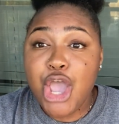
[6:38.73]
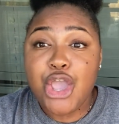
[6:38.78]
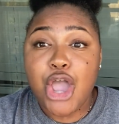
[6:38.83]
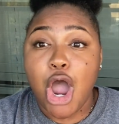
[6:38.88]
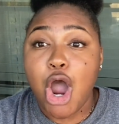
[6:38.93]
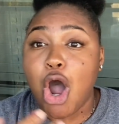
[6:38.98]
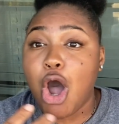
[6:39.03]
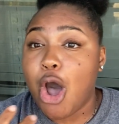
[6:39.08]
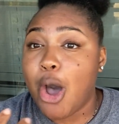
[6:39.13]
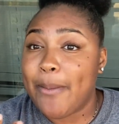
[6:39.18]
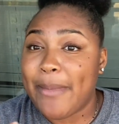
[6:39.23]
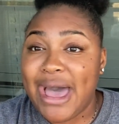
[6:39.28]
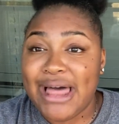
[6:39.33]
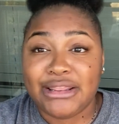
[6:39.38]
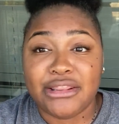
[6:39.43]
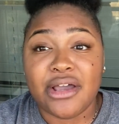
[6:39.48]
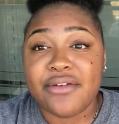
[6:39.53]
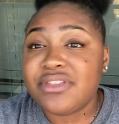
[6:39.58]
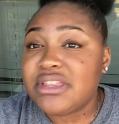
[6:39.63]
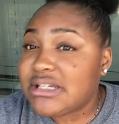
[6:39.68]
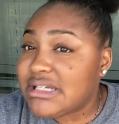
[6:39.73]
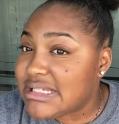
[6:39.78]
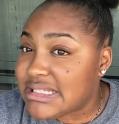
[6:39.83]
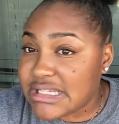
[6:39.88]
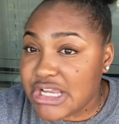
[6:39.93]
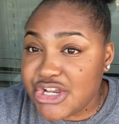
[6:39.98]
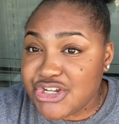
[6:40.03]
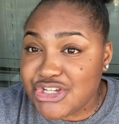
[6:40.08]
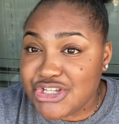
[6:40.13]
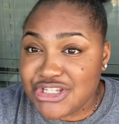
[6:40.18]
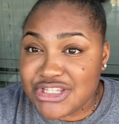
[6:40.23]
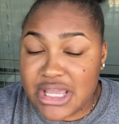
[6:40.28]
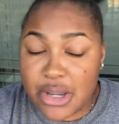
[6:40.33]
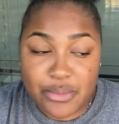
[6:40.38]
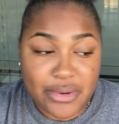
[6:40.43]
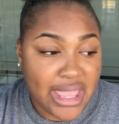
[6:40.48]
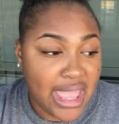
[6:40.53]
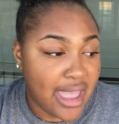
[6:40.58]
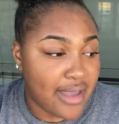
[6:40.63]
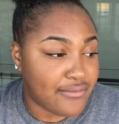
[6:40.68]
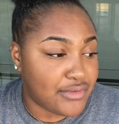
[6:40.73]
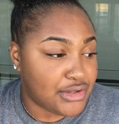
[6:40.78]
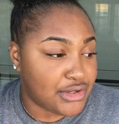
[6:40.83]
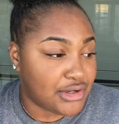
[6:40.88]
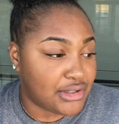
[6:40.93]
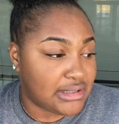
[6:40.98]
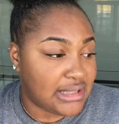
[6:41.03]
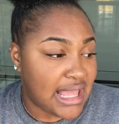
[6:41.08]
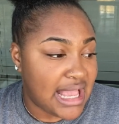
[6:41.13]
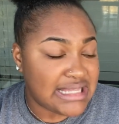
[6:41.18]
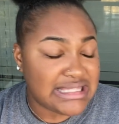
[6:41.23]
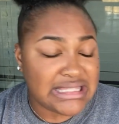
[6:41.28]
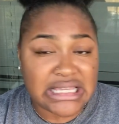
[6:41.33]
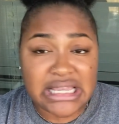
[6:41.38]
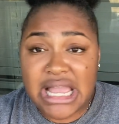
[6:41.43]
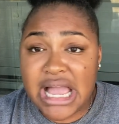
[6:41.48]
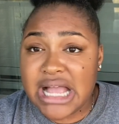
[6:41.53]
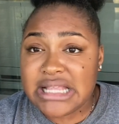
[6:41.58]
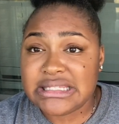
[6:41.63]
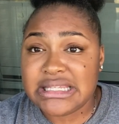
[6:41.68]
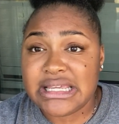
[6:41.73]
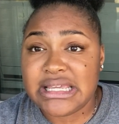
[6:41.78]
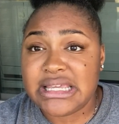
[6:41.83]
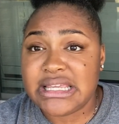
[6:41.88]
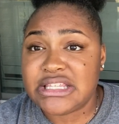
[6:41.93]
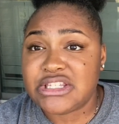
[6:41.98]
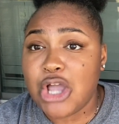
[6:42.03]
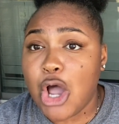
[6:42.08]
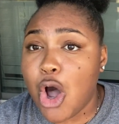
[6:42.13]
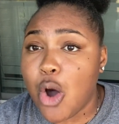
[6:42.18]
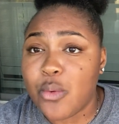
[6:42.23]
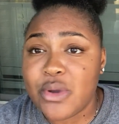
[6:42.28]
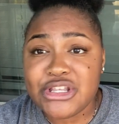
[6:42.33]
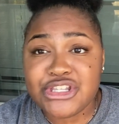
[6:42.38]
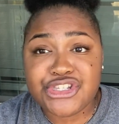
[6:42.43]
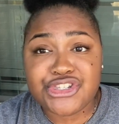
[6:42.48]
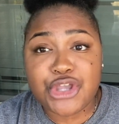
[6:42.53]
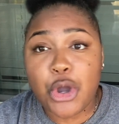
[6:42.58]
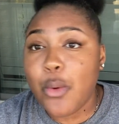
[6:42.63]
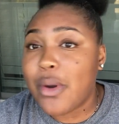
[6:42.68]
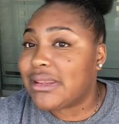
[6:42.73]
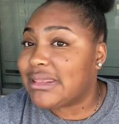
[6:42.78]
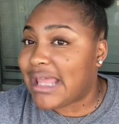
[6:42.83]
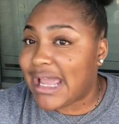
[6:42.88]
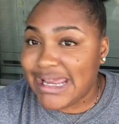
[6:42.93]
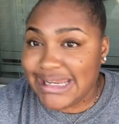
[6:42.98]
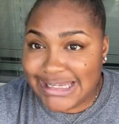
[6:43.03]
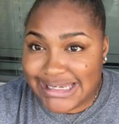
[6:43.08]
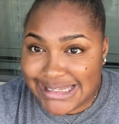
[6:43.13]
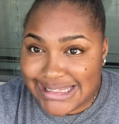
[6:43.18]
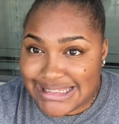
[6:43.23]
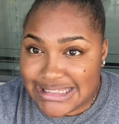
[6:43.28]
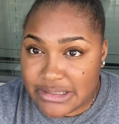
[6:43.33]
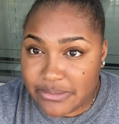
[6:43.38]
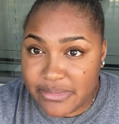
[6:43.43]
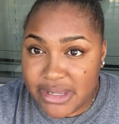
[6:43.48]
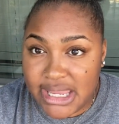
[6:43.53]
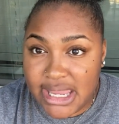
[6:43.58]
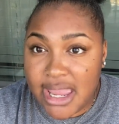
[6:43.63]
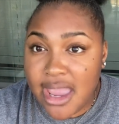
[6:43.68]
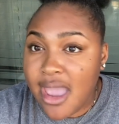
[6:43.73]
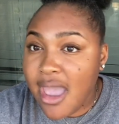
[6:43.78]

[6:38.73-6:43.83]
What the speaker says: I love the discussions that we have in your class. The content is always so enlightening to me.